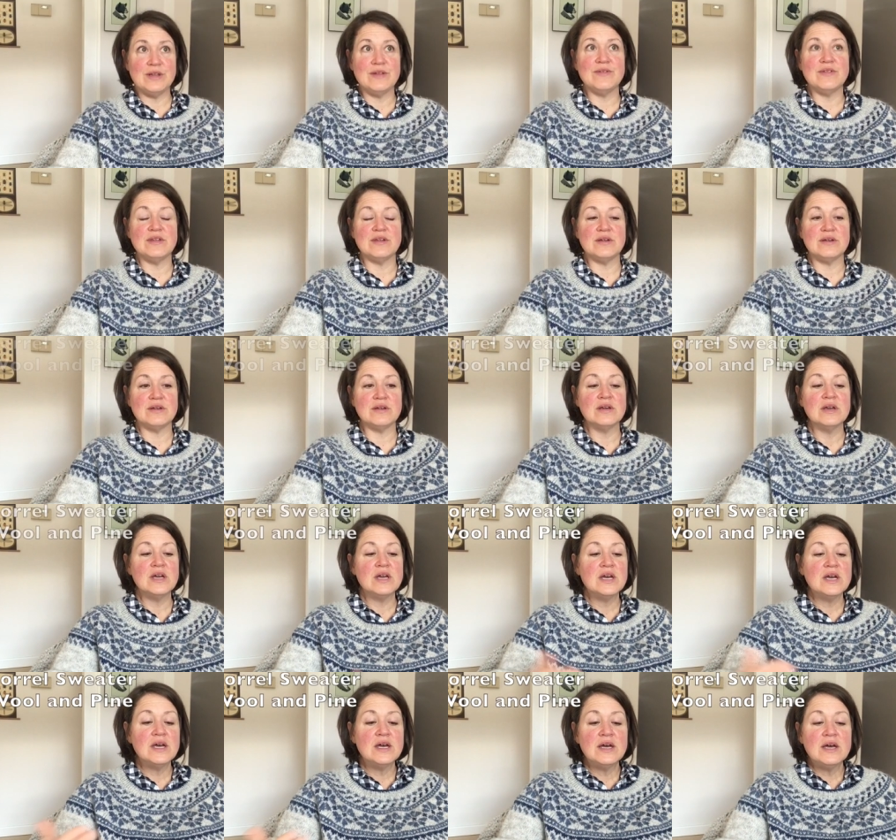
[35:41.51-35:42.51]
of the
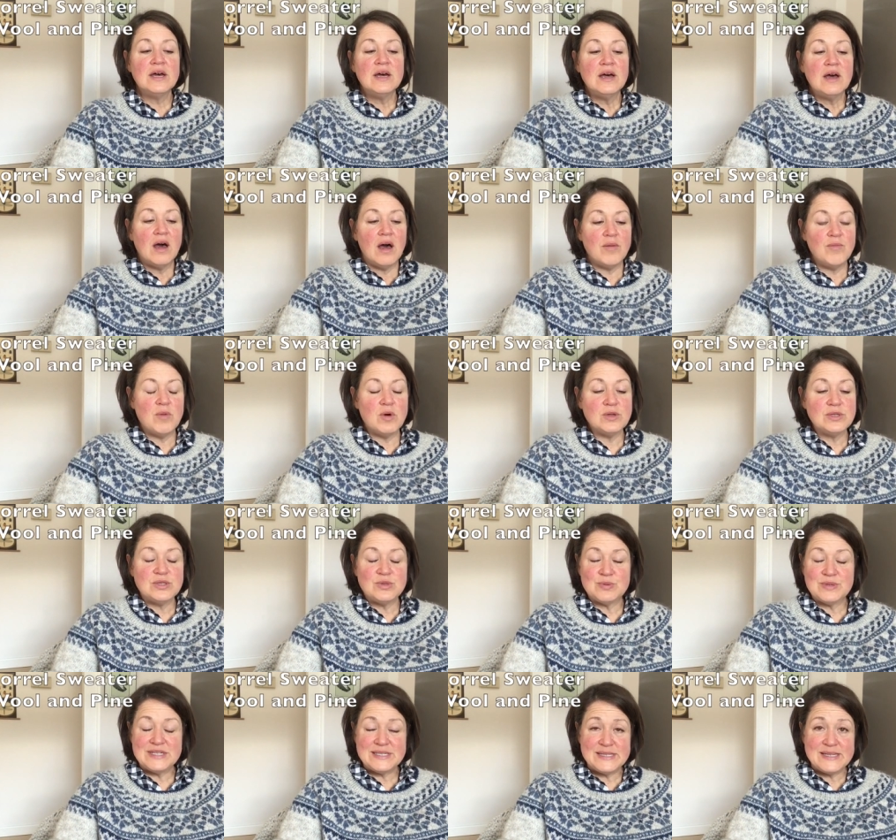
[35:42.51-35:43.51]
most
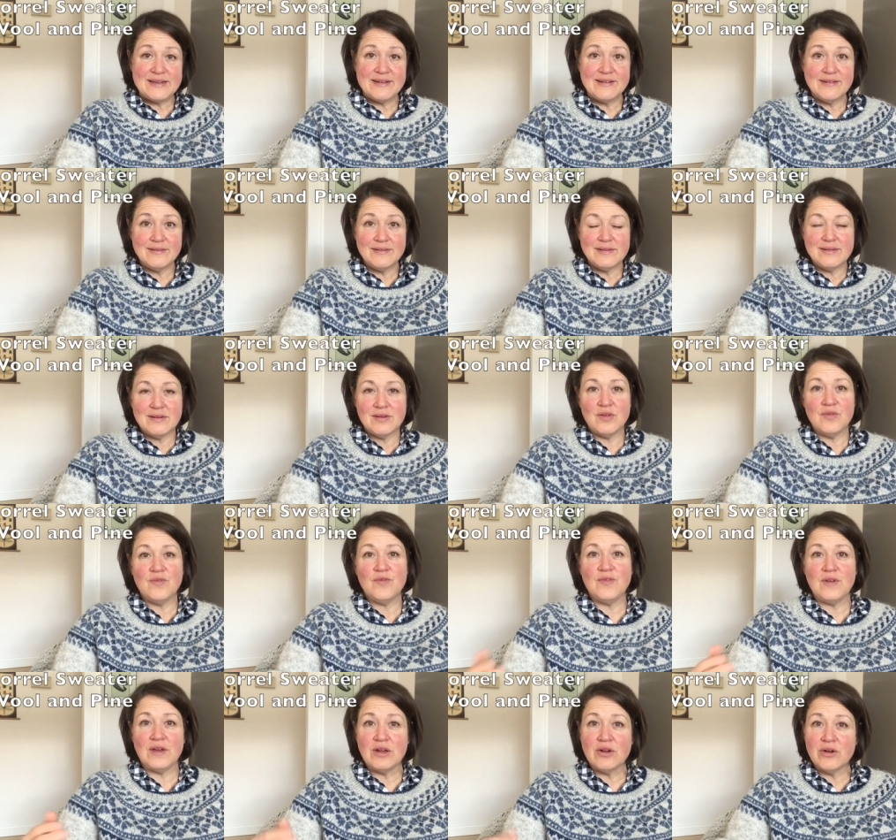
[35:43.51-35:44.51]
recent
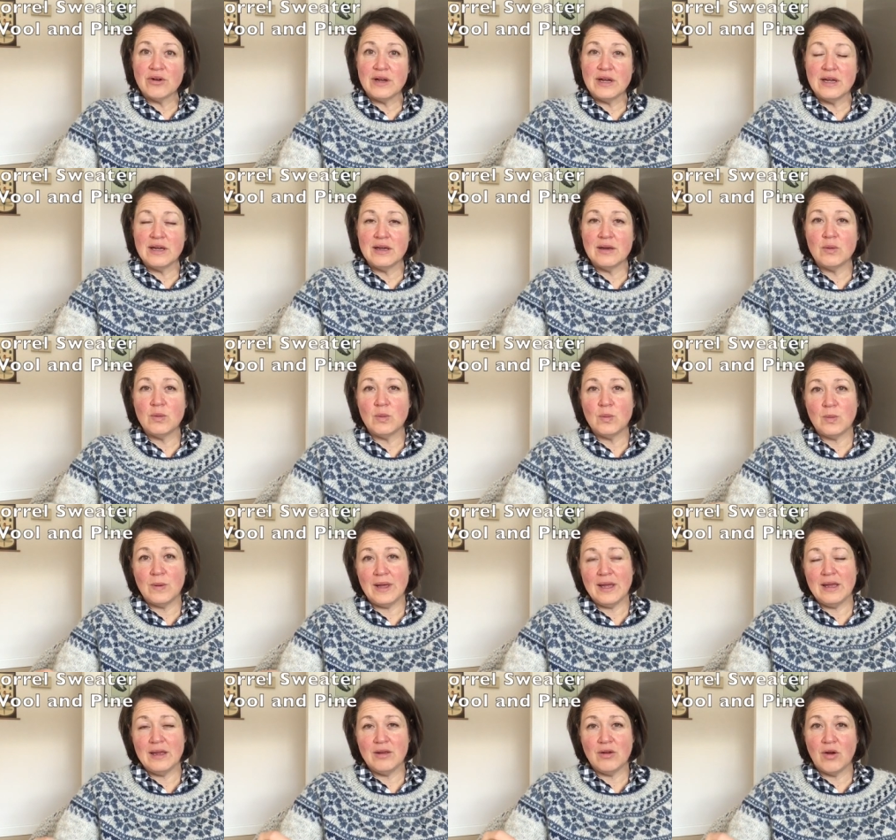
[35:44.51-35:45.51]
fingering
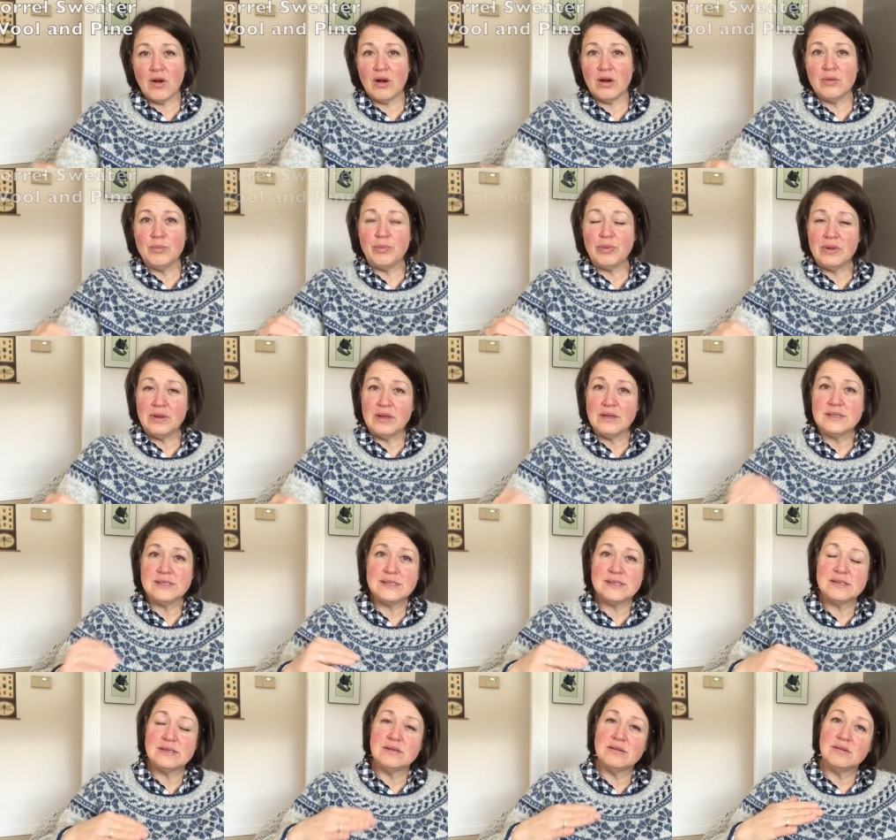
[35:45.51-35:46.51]
weight yarn
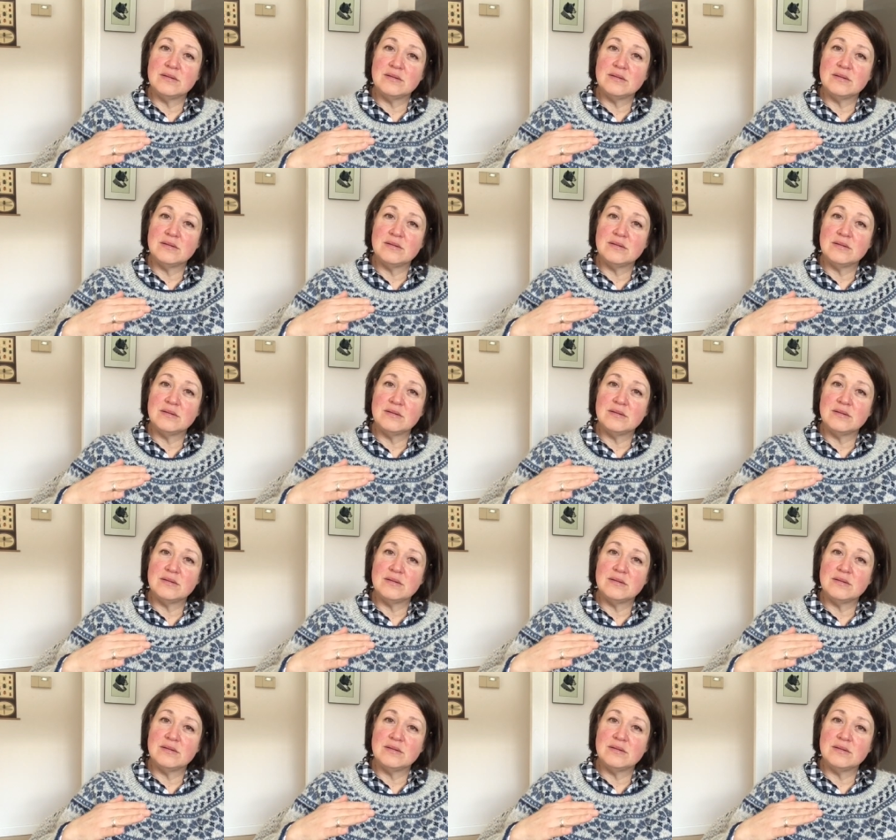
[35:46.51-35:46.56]
plus